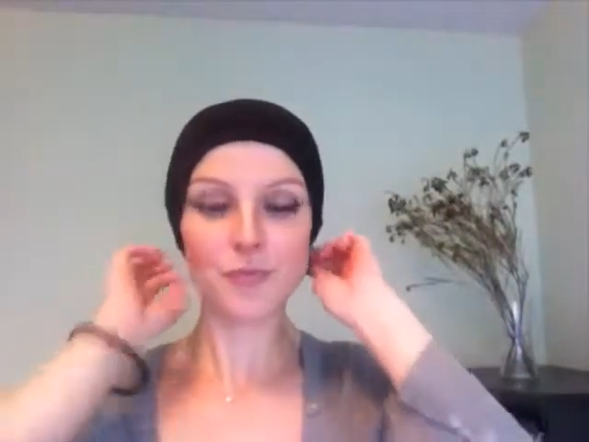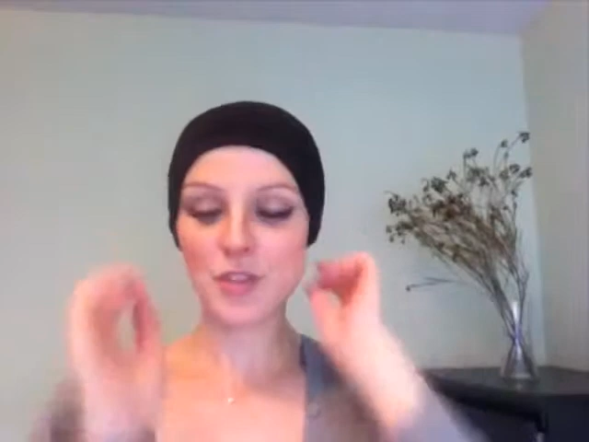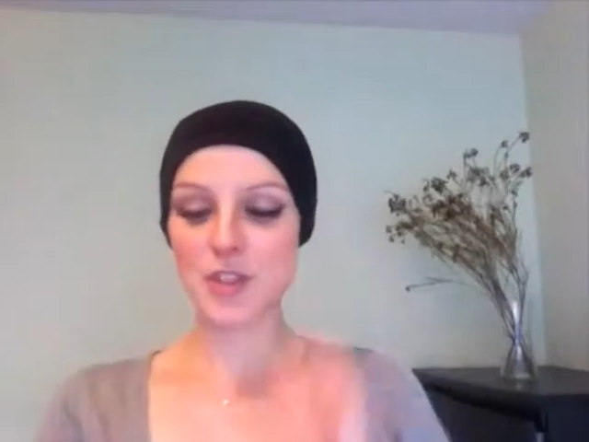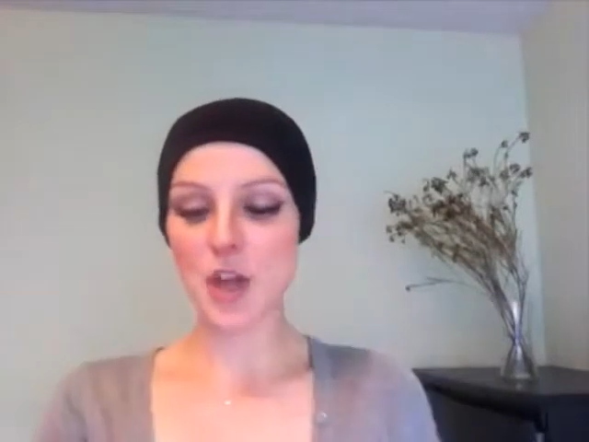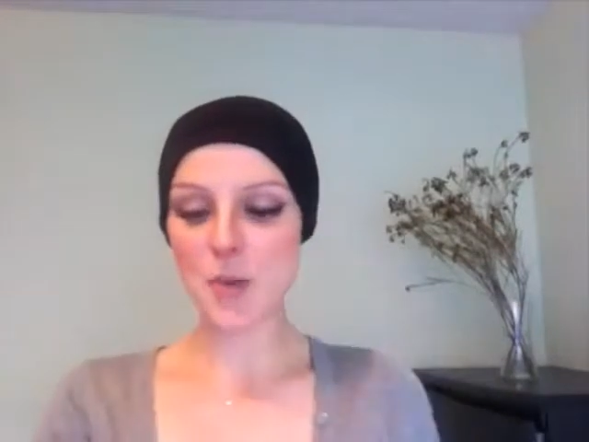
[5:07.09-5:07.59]

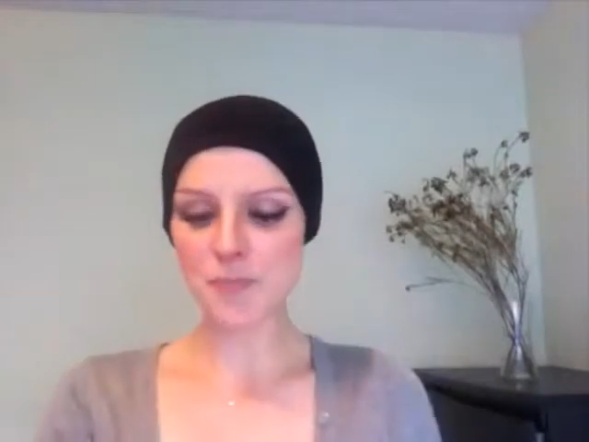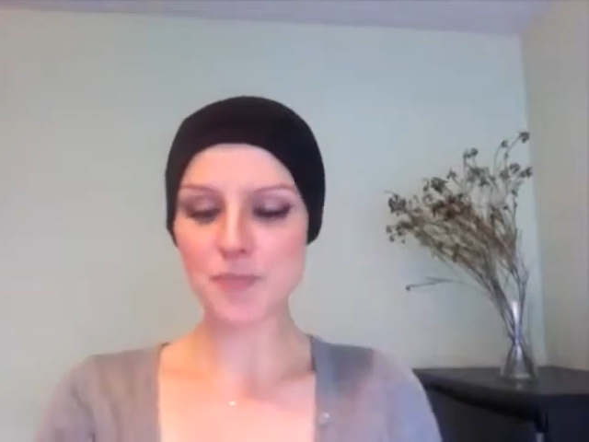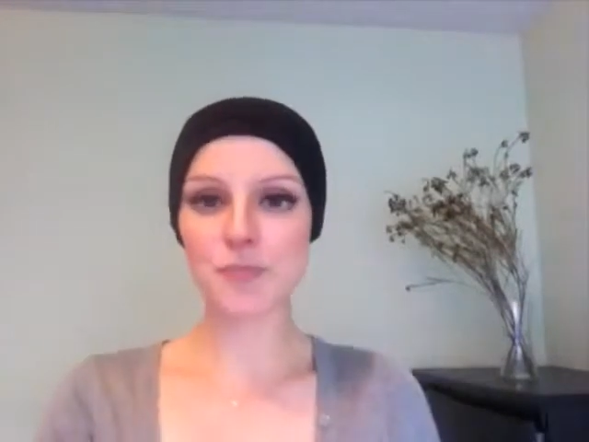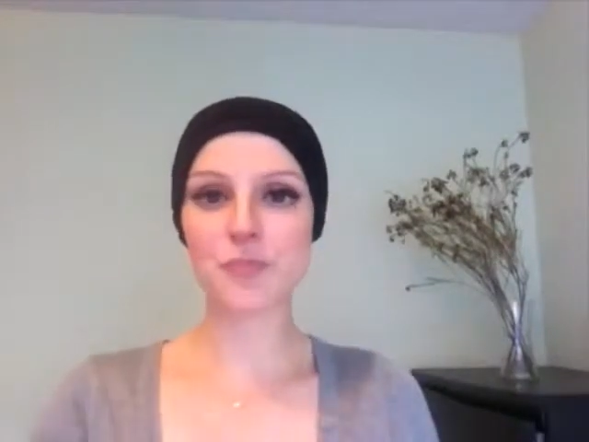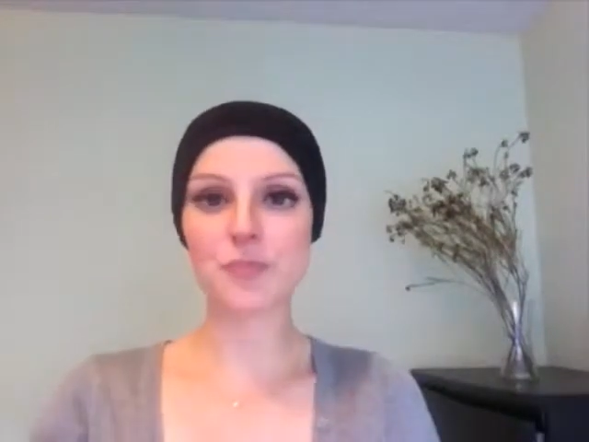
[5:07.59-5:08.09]
So
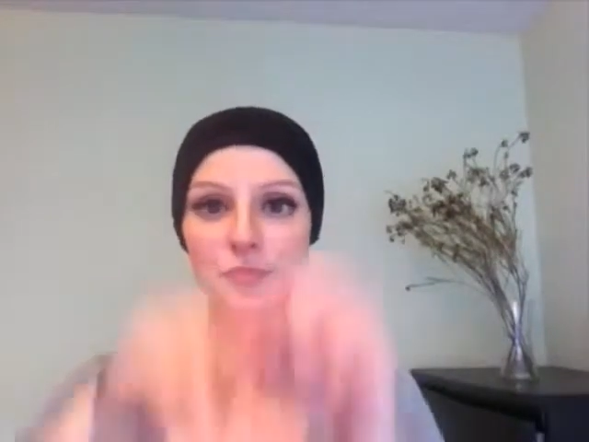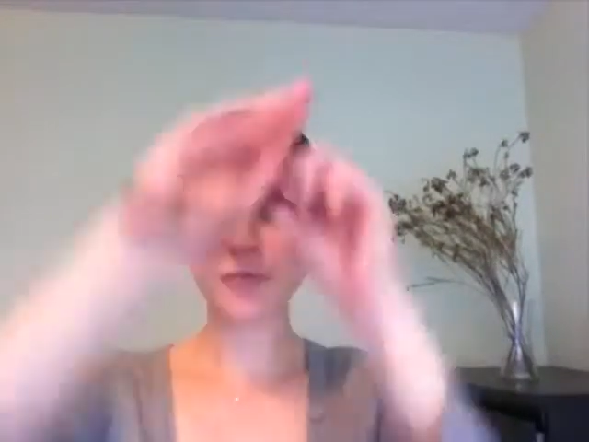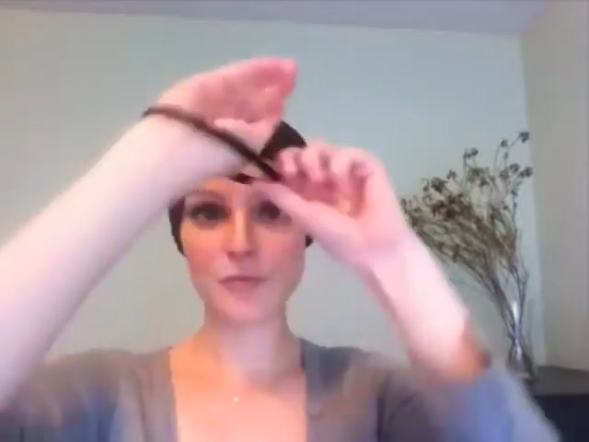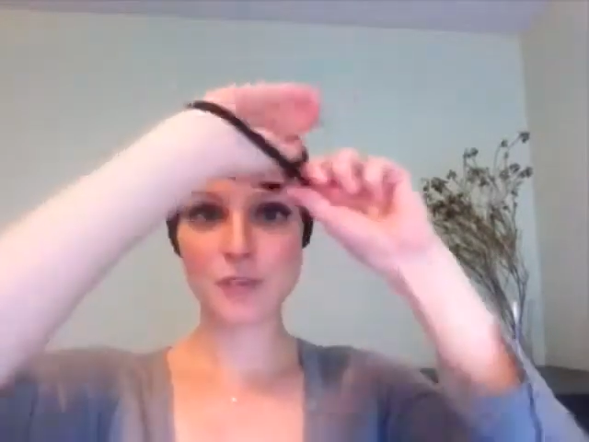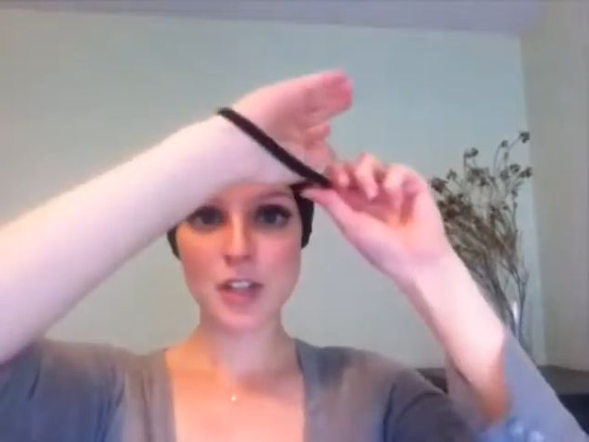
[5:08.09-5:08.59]

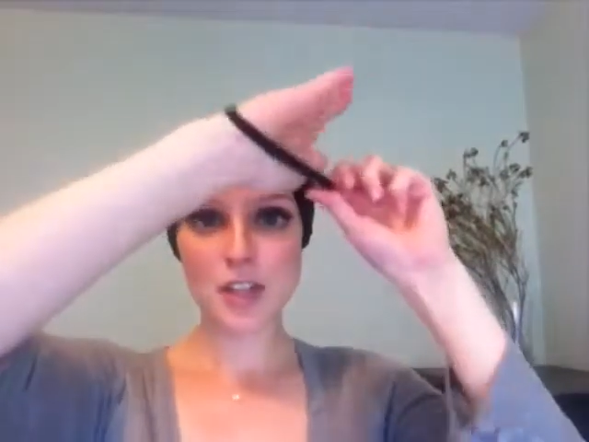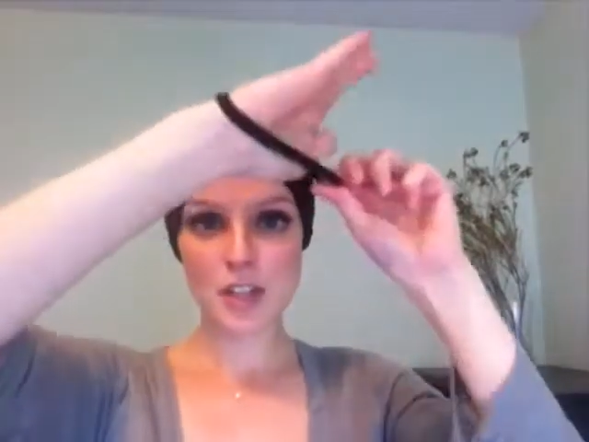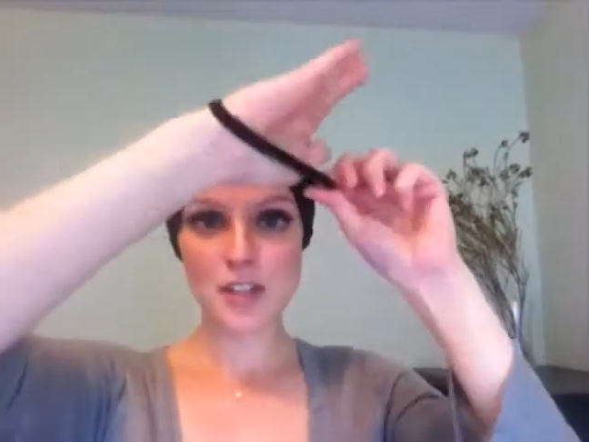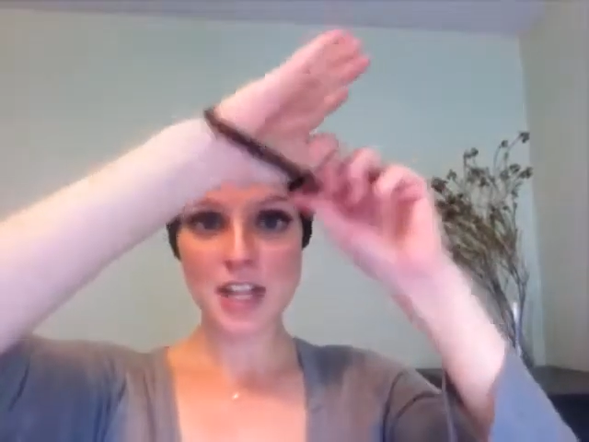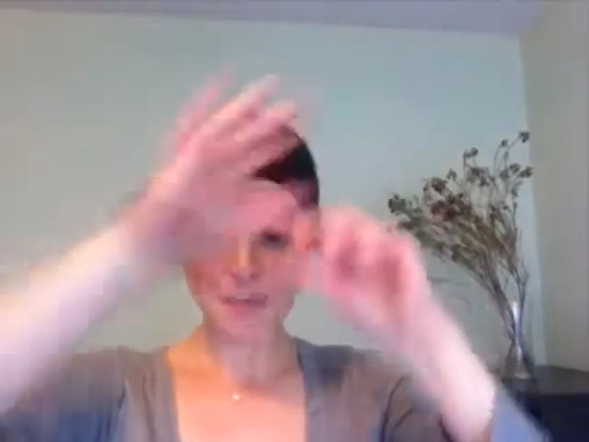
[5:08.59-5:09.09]

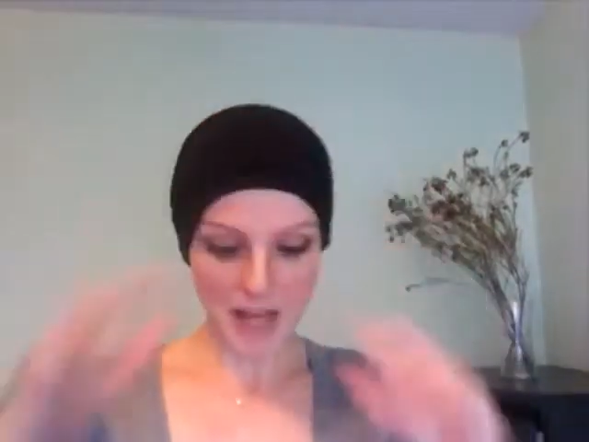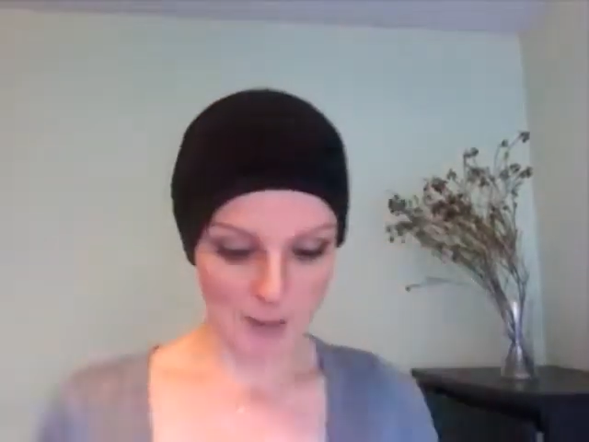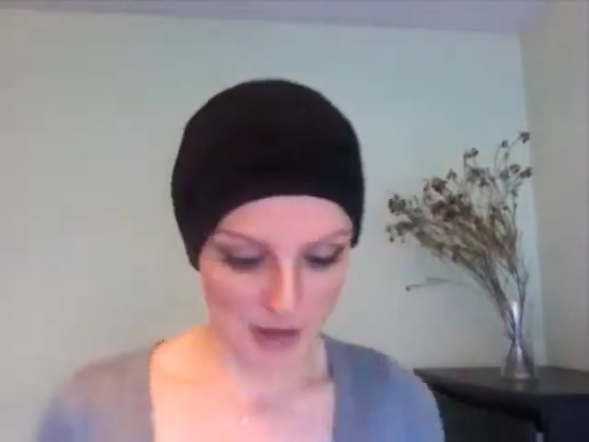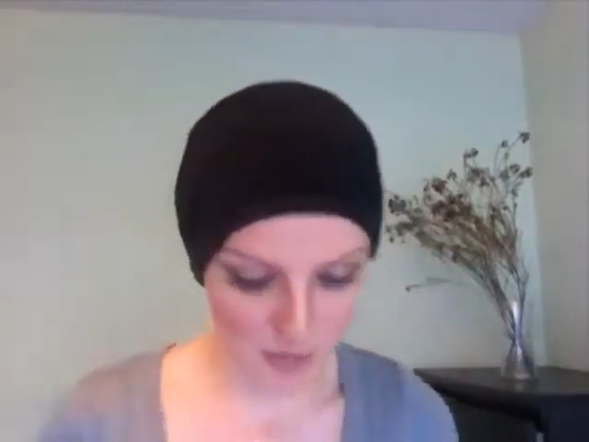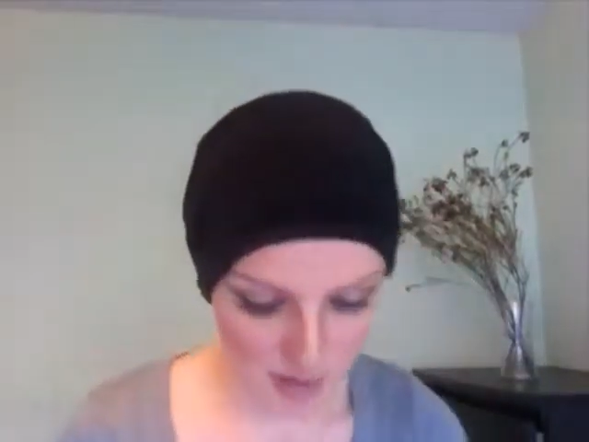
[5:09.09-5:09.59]
take my
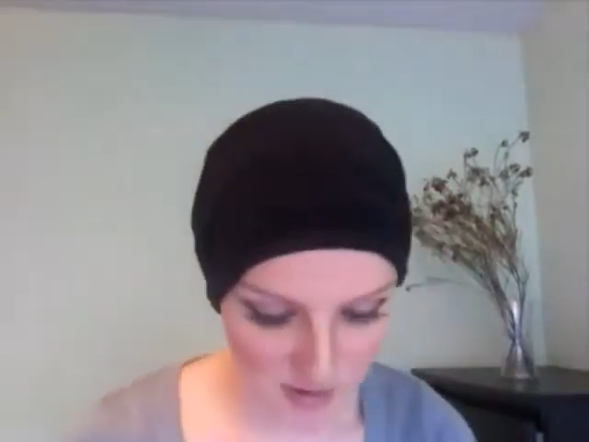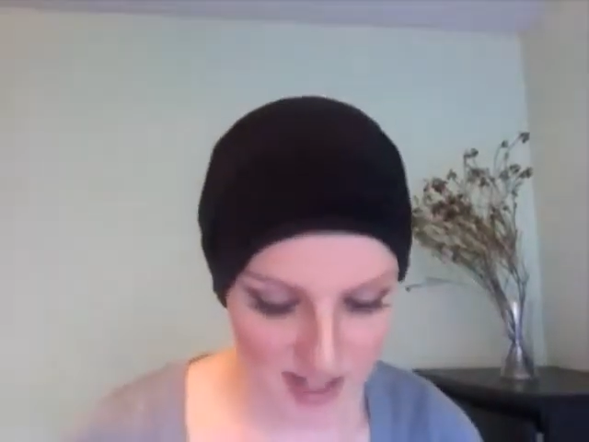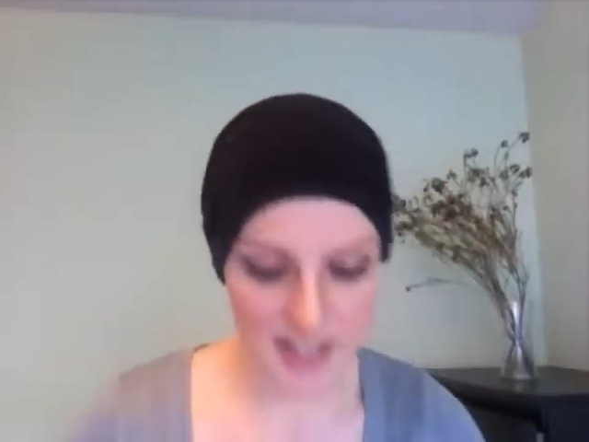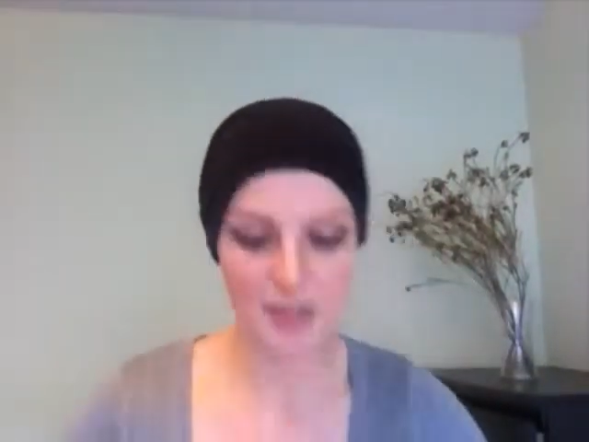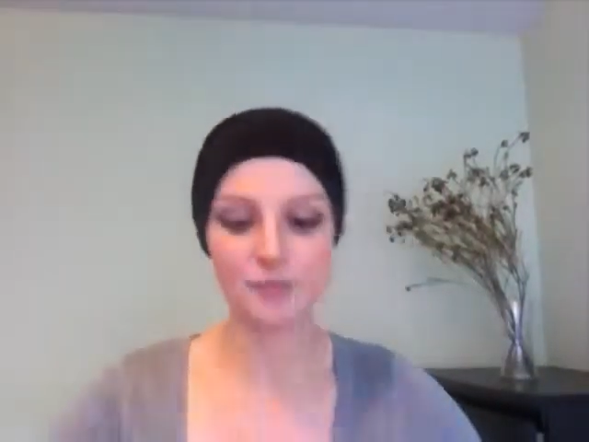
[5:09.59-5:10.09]
hairband on my
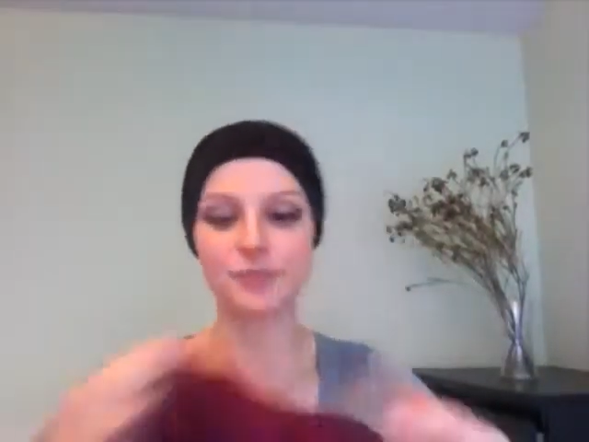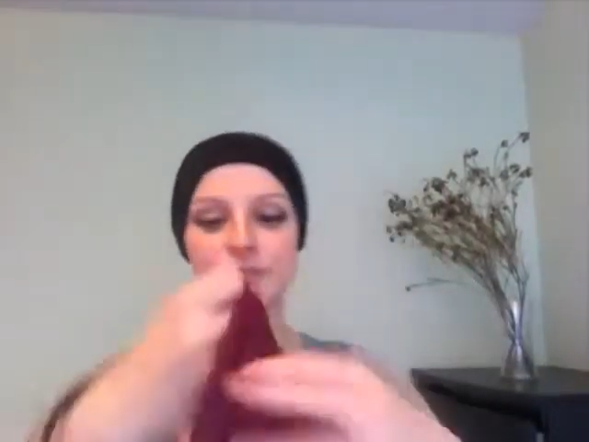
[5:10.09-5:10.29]
wrist,